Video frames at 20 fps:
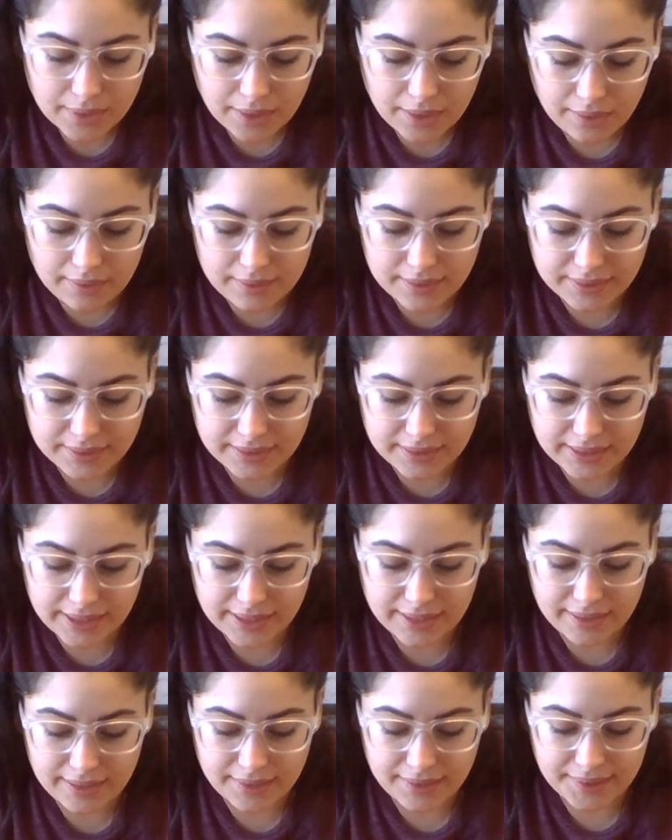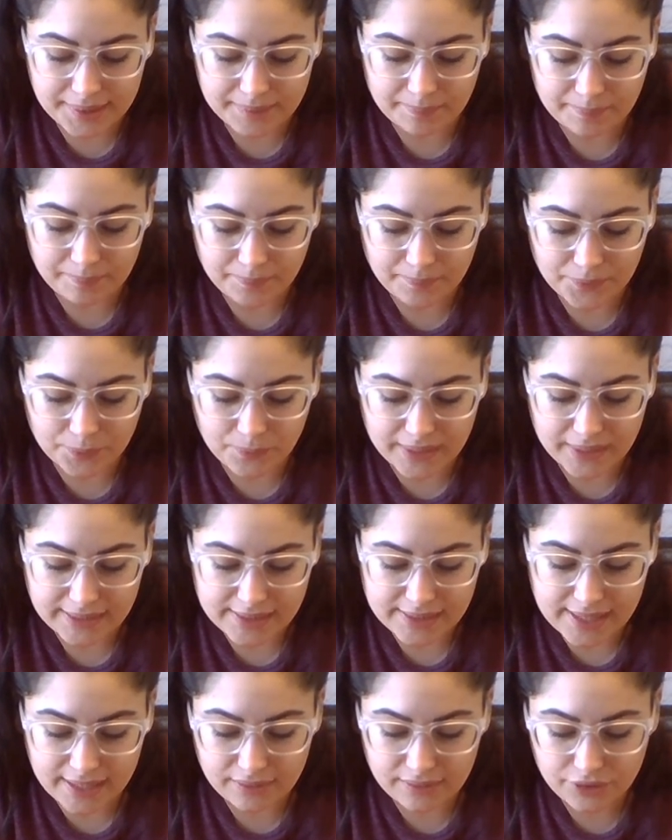on the
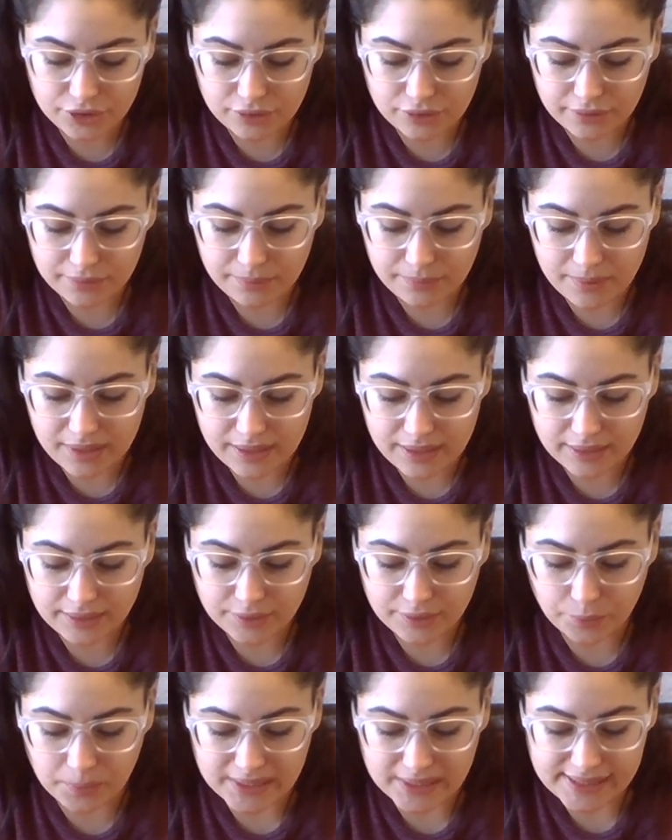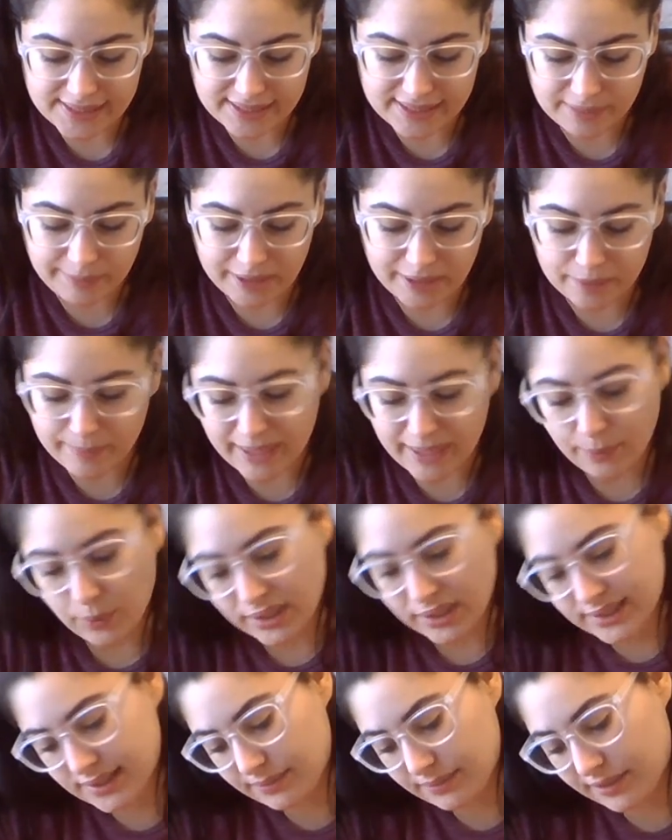rectangular one, the 1 centimeter by
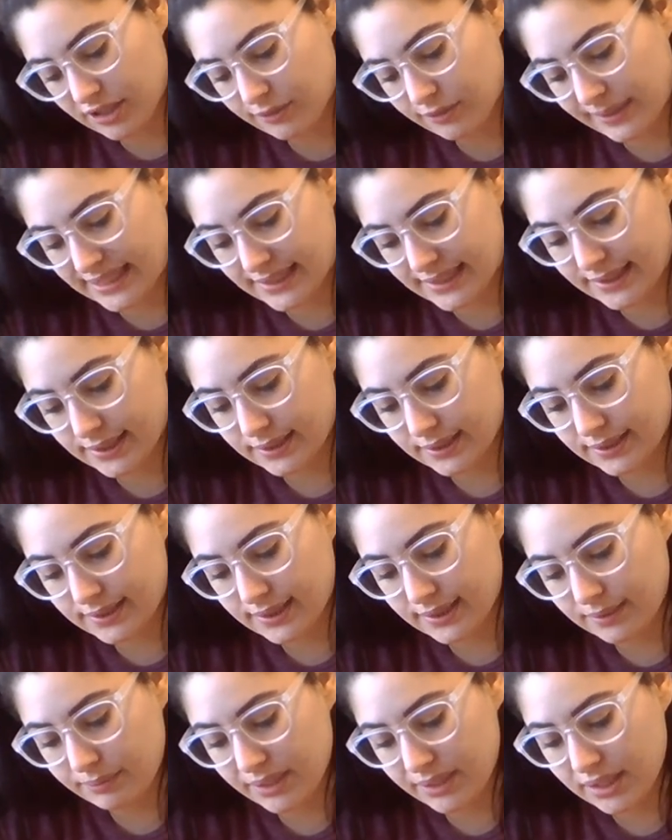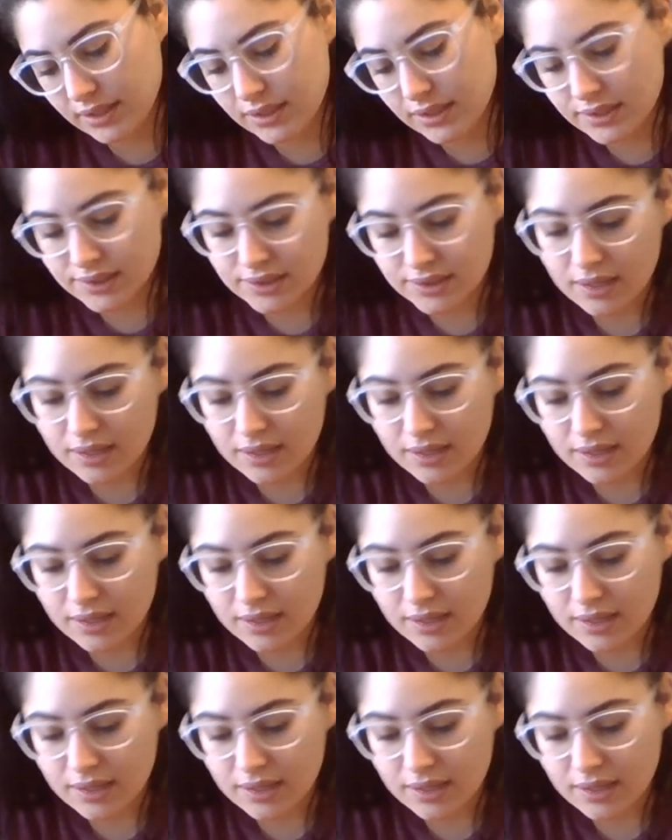1 centimeter by 6 centimeters,